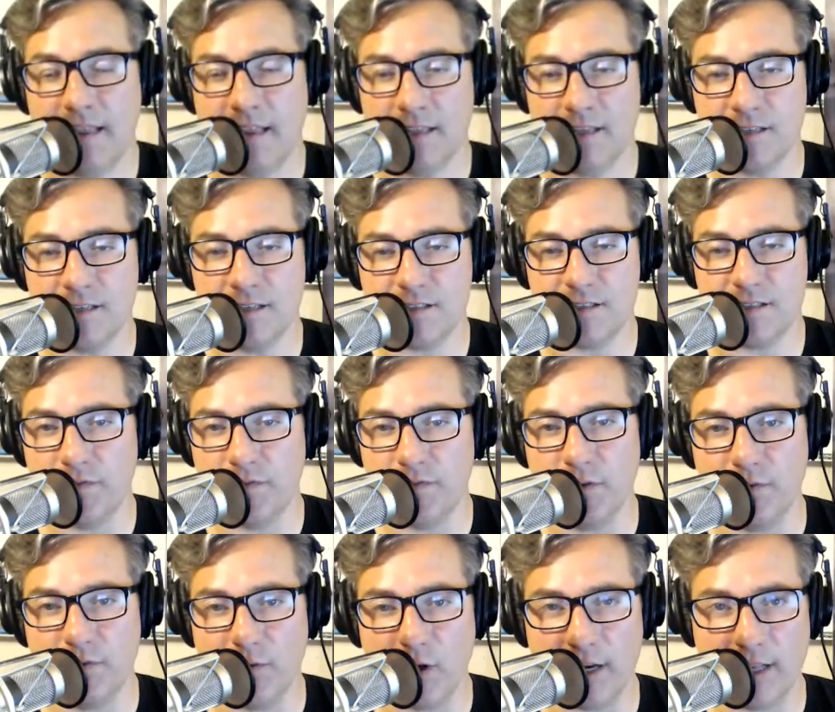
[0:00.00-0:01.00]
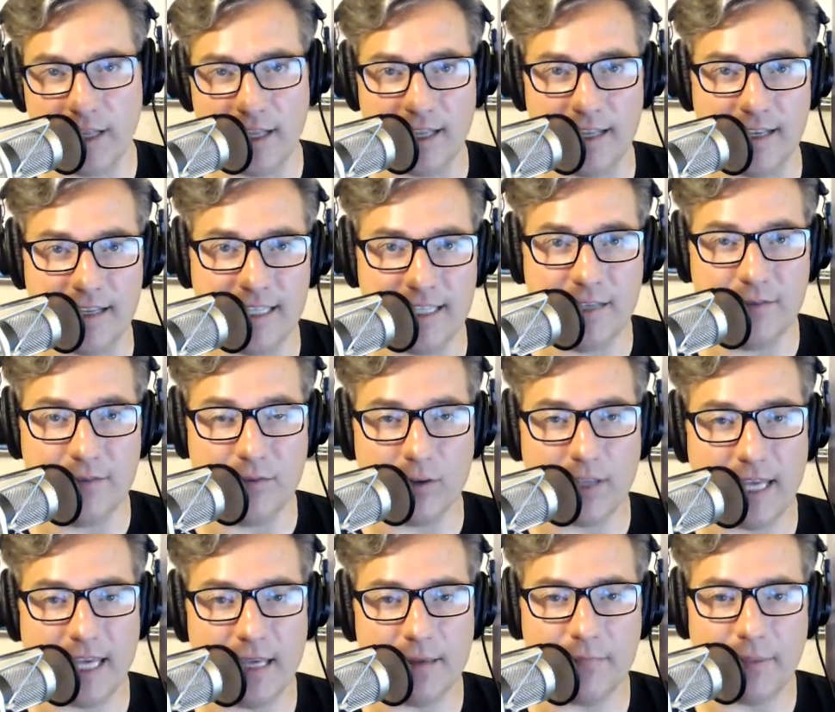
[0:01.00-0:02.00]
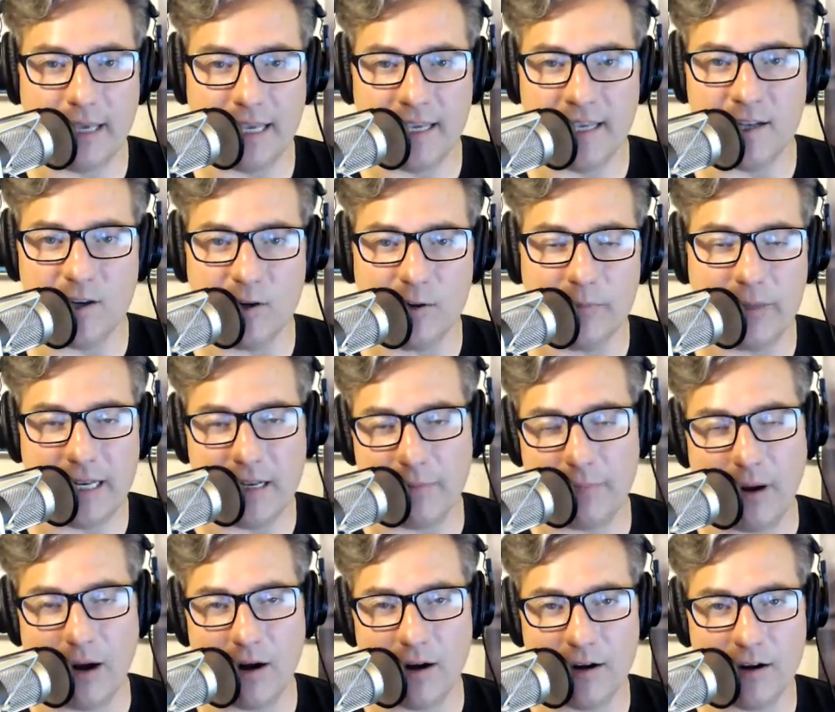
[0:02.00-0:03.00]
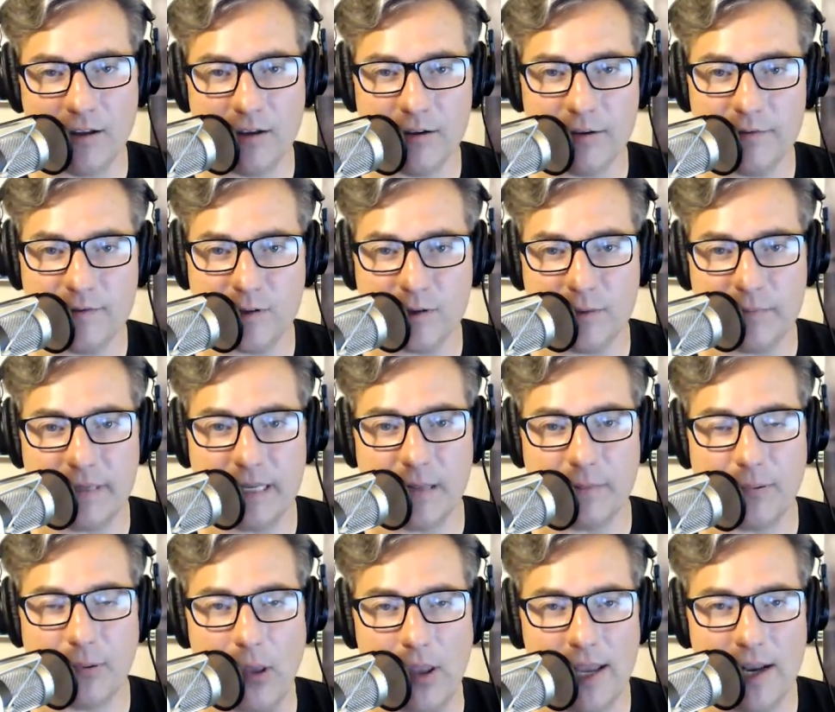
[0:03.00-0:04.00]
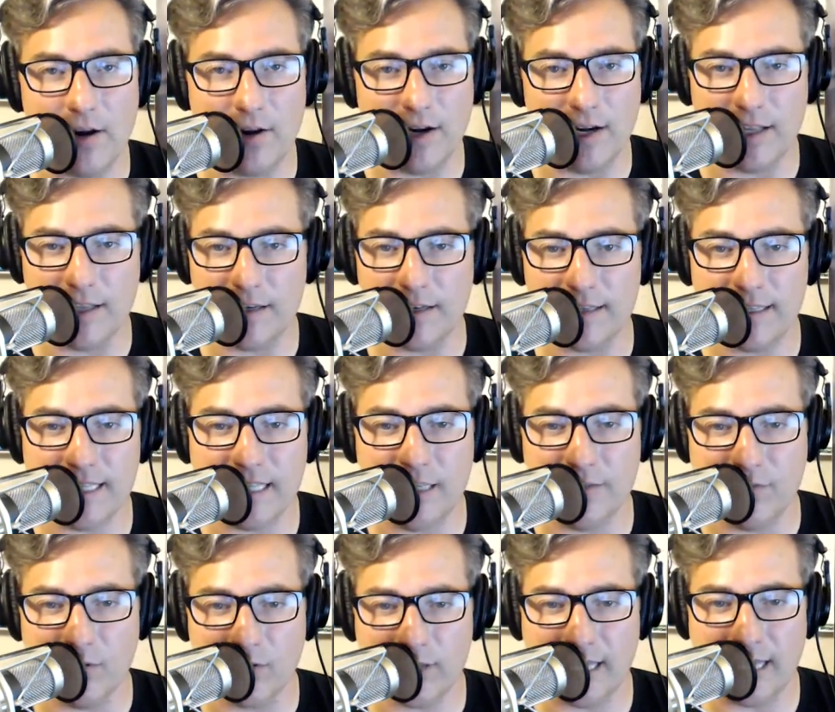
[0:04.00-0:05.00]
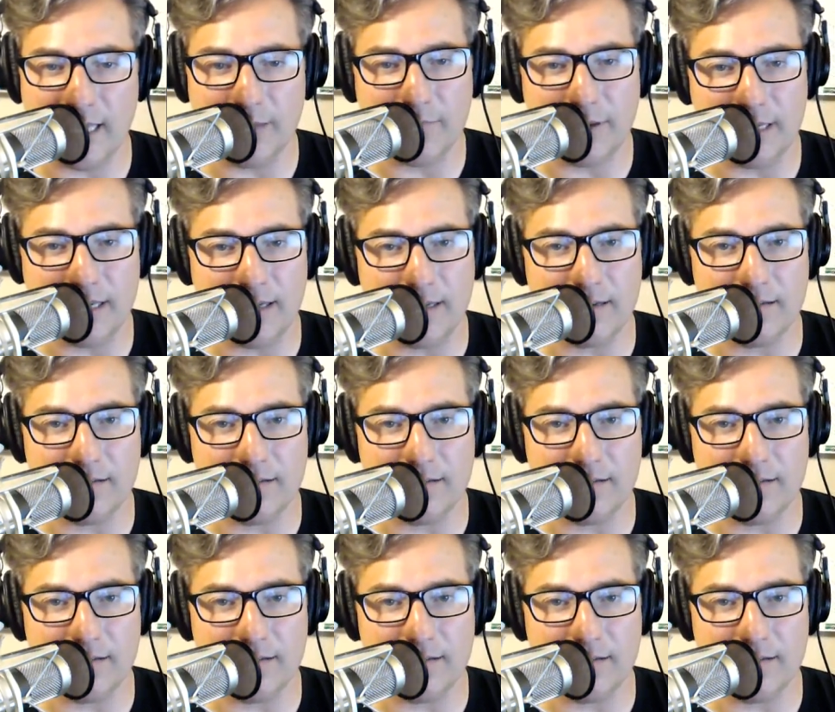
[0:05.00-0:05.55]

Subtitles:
us know if you've run an evil campaign or been a part of or been a player in an evil campaign.